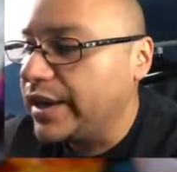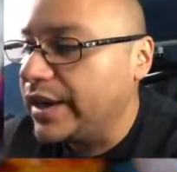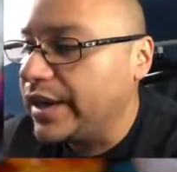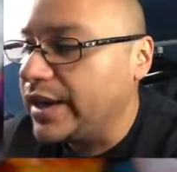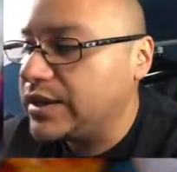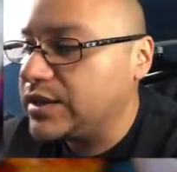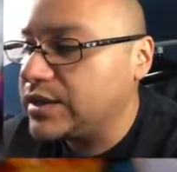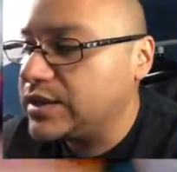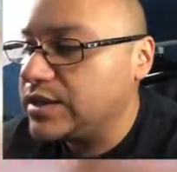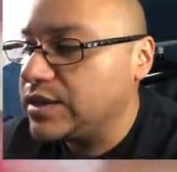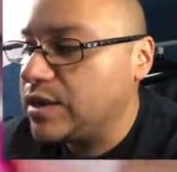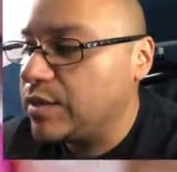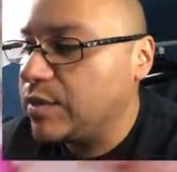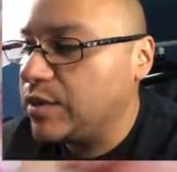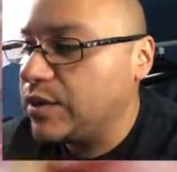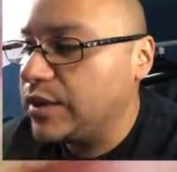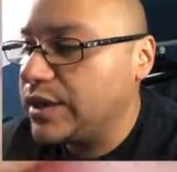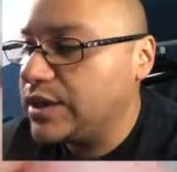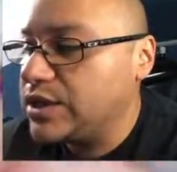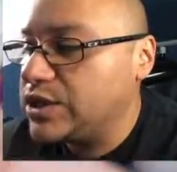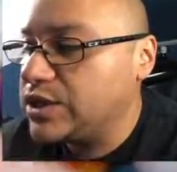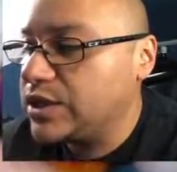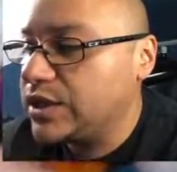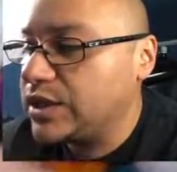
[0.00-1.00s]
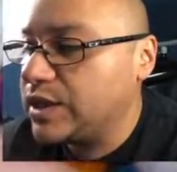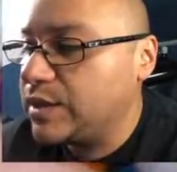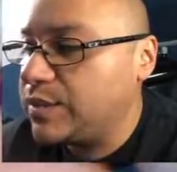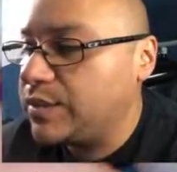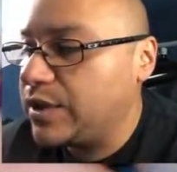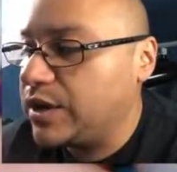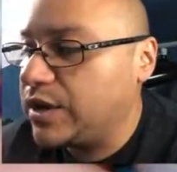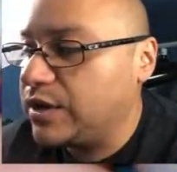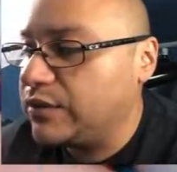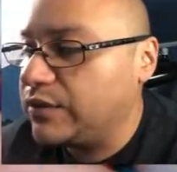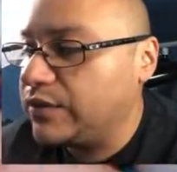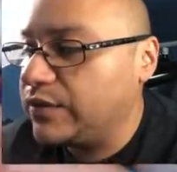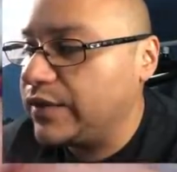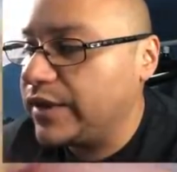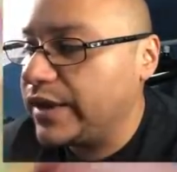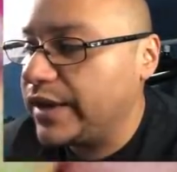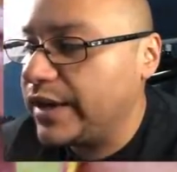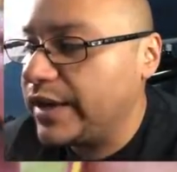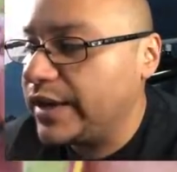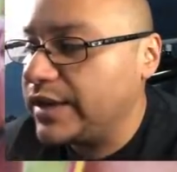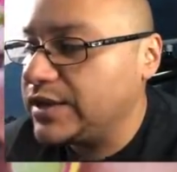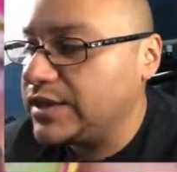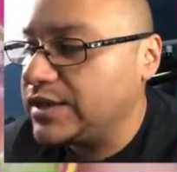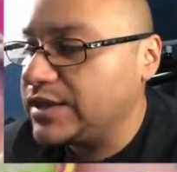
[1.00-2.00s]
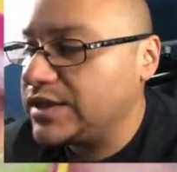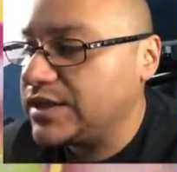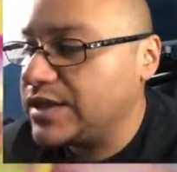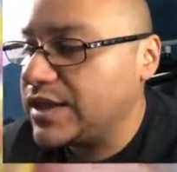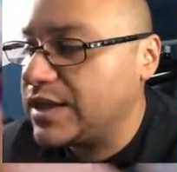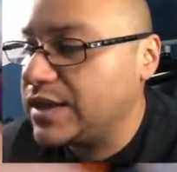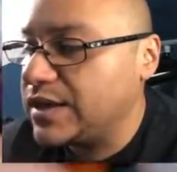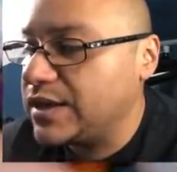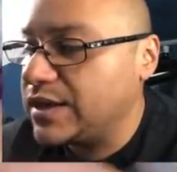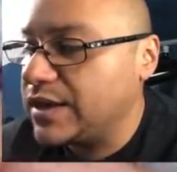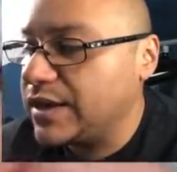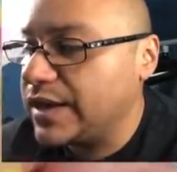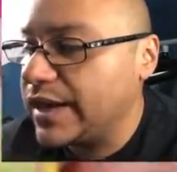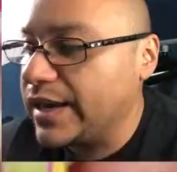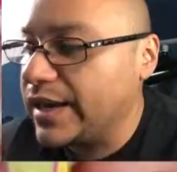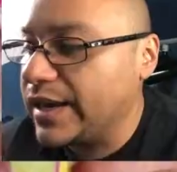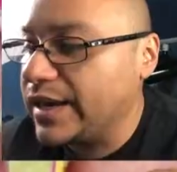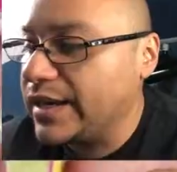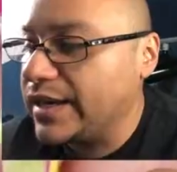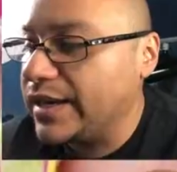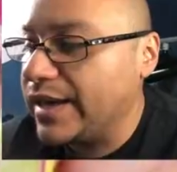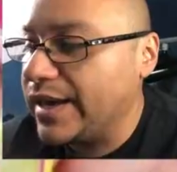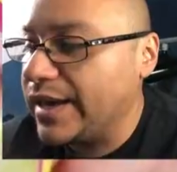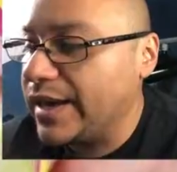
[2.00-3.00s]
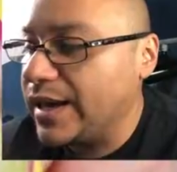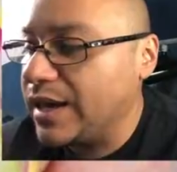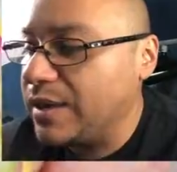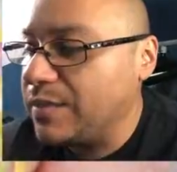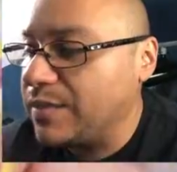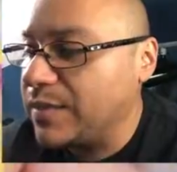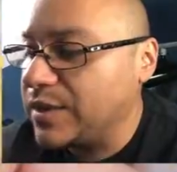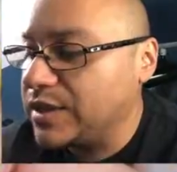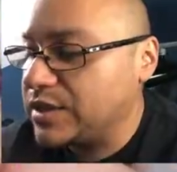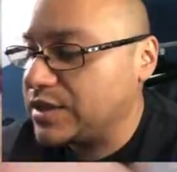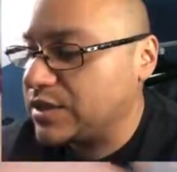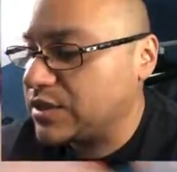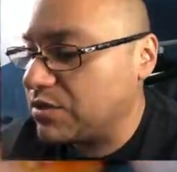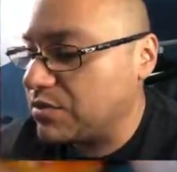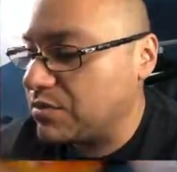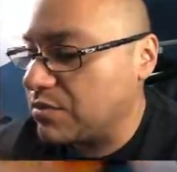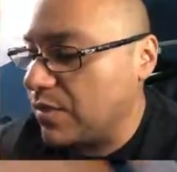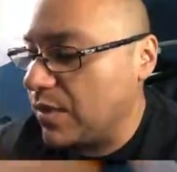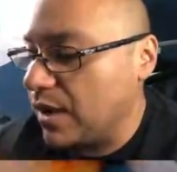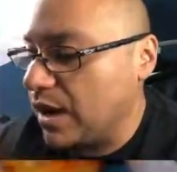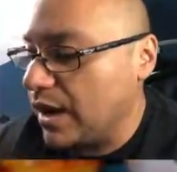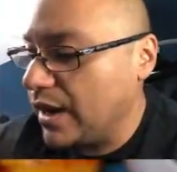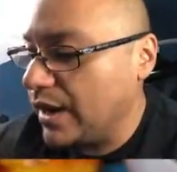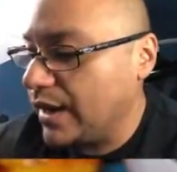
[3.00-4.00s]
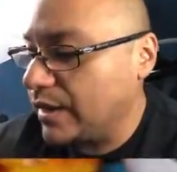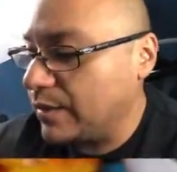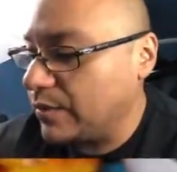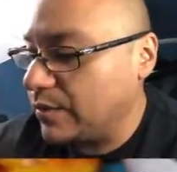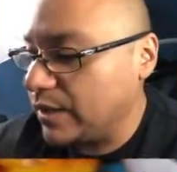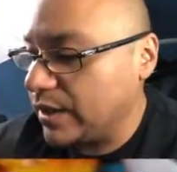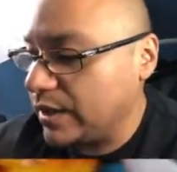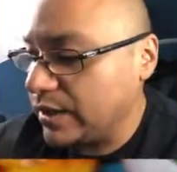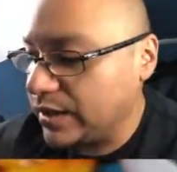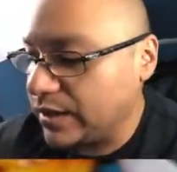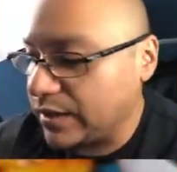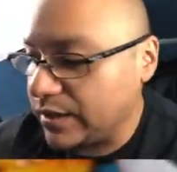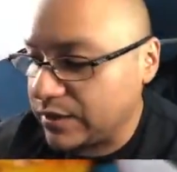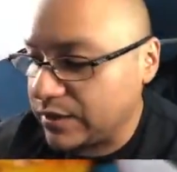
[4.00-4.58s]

A Snubbull, a Jigglypuff, a Psyduck, and a Mr. Mime right